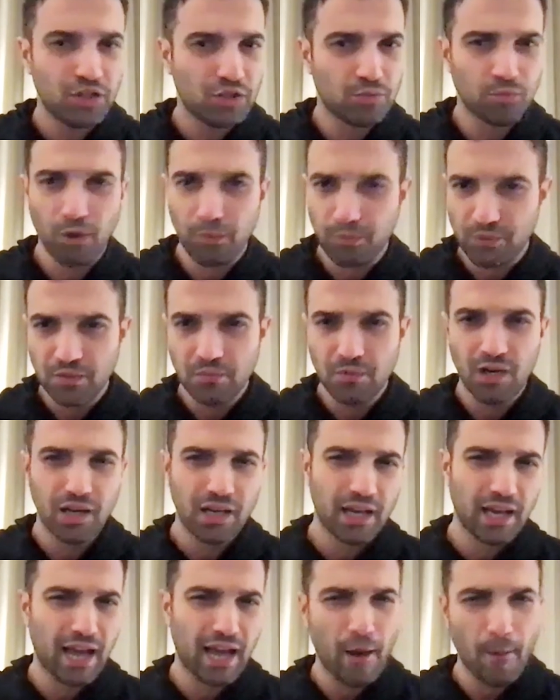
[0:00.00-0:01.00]
the property
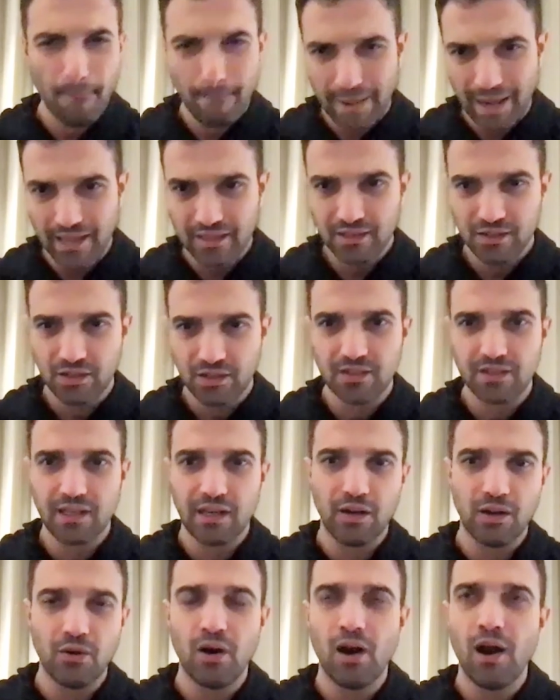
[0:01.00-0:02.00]
market how best to
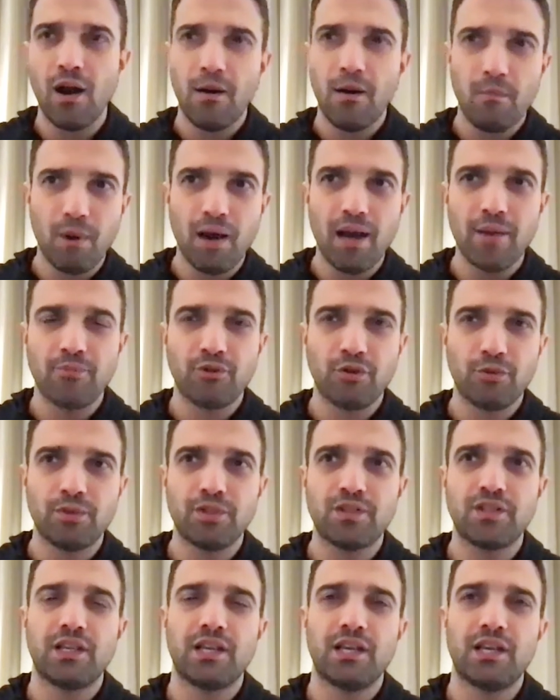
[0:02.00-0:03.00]
sell my
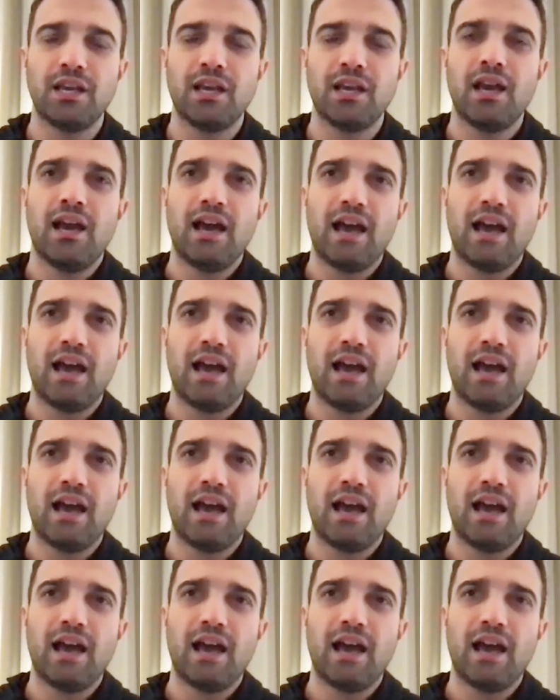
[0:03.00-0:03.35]
property